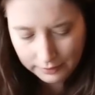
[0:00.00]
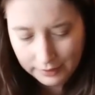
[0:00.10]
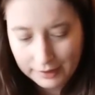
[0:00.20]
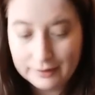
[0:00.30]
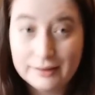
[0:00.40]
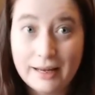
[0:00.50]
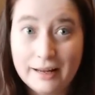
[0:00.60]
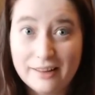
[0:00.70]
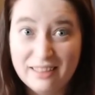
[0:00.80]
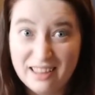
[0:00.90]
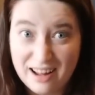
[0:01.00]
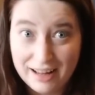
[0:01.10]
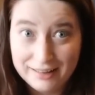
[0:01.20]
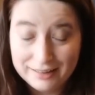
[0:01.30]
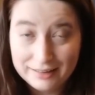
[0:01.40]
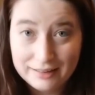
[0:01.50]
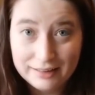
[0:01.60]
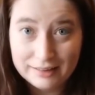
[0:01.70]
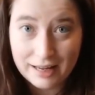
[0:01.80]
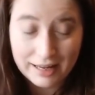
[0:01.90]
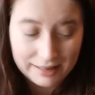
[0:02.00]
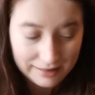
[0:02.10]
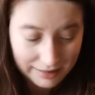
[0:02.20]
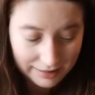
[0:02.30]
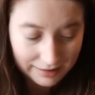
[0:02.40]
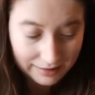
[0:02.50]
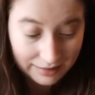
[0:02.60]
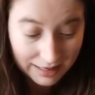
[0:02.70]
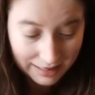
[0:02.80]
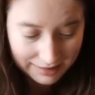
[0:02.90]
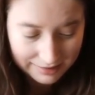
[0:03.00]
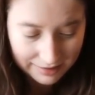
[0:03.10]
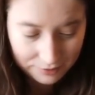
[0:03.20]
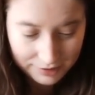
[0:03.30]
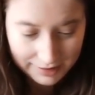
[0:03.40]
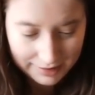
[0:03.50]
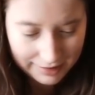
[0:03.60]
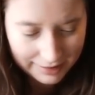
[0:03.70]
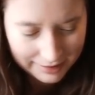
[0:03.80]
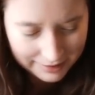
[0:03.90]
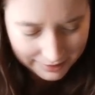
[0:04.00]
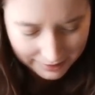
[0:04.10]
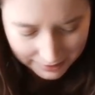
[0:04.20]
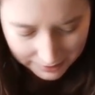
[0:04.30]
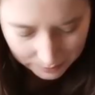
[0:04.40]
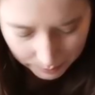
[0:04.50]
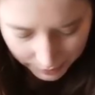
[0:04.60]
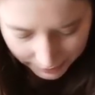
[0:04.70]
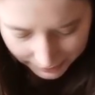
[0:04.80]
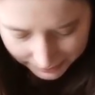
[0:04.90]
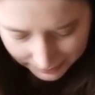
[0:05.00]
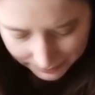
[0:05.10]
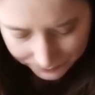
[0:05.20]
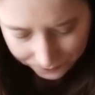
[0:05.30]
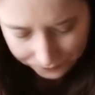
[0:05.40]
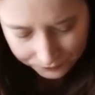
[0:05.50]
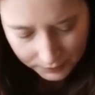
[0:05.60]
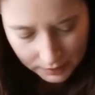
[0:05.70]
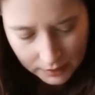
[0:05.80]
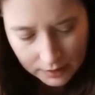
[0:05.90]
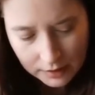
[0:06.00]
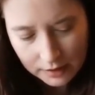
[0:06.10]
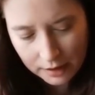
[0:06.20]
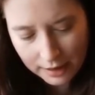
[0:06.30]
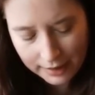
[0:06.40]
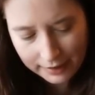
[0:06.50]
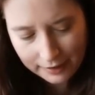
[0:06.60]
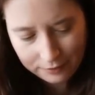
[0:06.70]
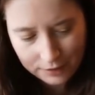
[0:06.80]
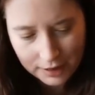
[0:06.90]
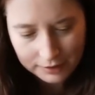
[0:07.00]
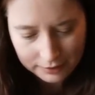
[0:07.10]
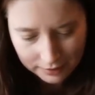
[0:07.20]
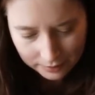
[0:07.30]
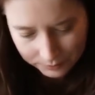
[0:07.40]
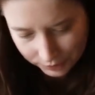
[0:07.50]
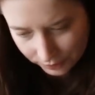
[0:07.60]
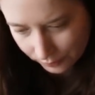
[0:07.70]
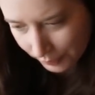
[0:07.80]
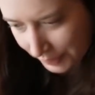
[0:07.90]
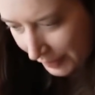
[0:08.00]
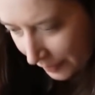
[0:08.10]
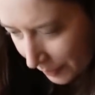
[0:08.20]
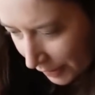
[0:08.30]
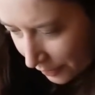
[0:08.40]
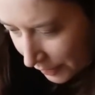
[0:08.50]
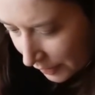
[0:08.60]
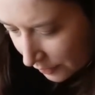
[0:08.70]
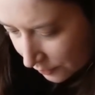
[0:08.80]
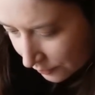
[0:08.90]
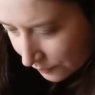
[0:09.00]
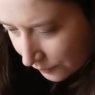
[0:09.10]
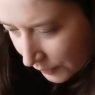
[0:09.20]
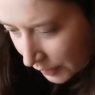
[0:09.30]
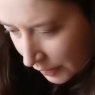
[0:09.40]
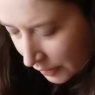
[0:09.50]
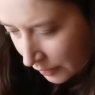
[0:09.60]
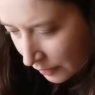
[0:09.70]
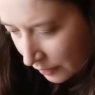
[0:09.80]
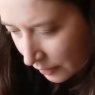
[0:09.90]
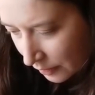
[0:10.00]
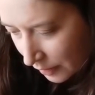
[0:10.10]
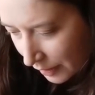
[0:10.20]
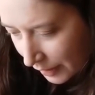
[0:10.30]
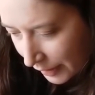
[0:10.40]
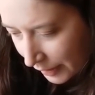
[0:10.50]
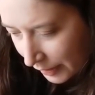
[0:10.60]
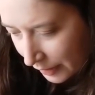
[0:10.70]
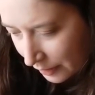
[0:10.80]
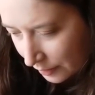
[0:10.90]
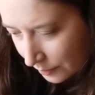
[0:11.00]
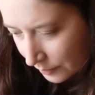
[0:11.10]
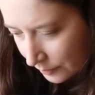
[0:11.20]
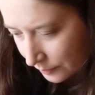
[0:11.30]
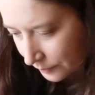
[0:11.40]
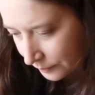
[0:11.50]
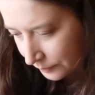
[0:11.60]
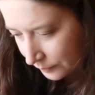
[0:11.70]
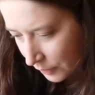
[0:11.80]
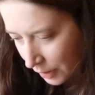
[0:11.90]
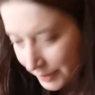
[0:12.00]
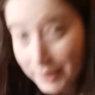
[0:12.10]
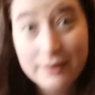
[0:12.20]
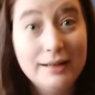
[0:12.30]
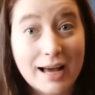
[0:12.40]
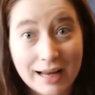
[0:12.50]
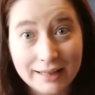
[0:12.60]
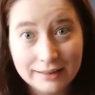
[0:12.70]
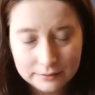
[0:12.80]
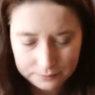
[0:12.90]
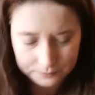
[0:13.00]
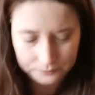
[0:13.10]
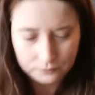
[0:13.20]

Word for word: And that's saying a lot, because I knit a lot every day. But I have gotten up to, what day am I on now? I am on day 9.